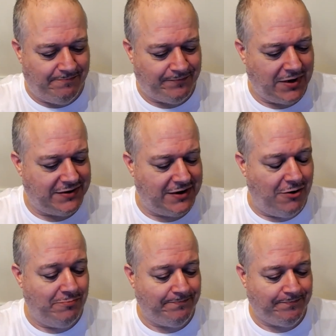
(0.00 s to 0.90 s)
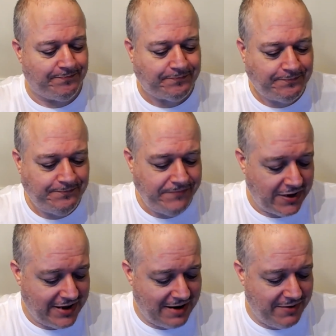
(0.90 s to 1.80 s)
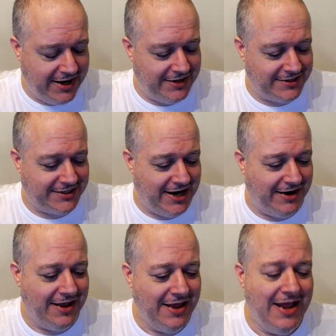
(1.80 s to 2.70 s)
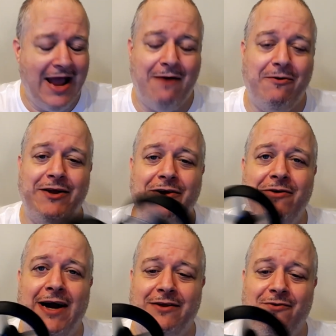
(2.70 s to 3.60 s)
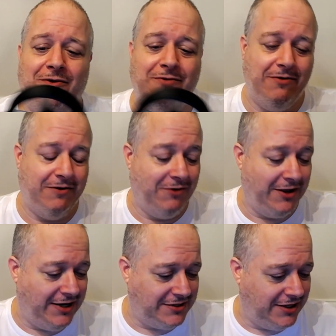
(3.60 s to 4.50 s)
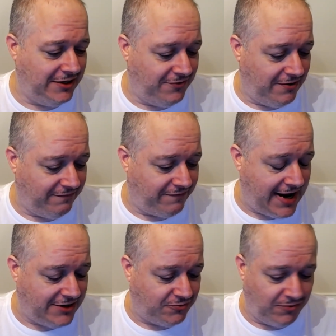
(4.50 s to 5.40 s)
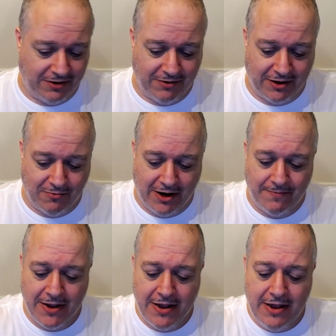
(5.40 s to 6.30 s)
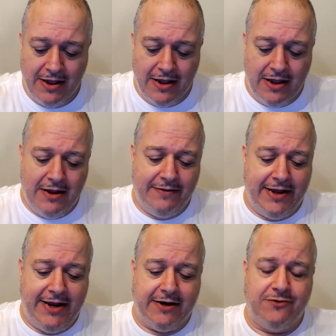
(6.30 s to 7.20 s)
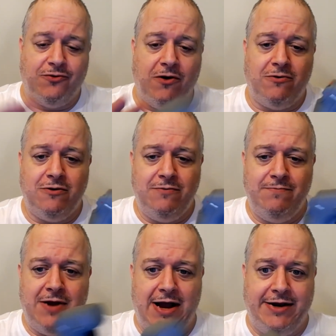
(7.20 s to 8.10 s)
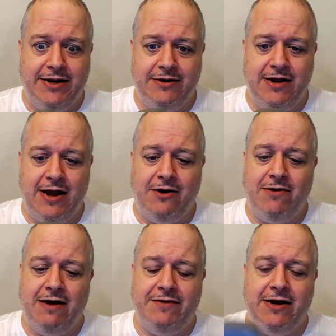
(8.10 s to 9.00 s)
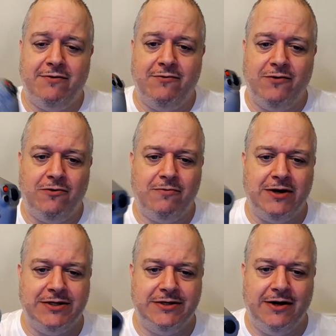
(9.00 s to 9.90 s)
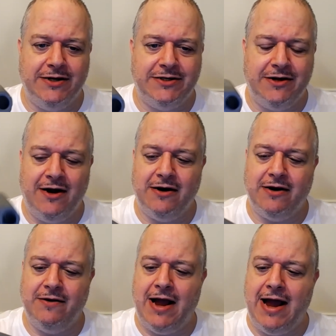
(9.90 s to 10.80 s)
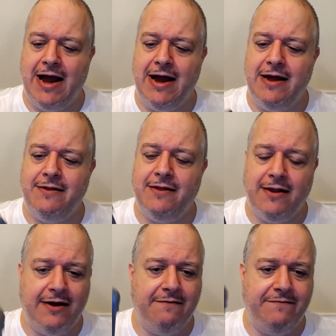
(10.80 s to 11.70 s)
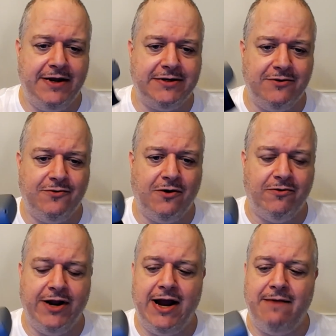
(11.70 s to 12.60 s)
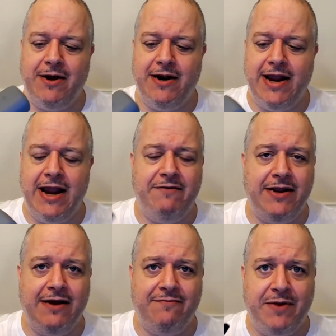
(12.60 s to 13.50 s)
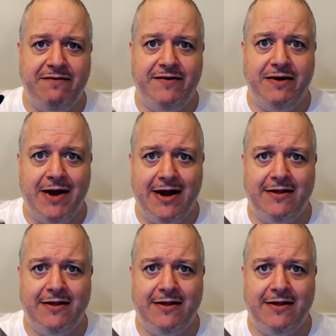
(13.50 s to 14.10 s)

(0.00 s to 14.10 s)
So that being said, I really do like the drone though. It really is a good drone. It flies really, really well. The controller, I don't have the other controller because it's not in stock. I love this controller. Now, I'm not an avid FPV pilot.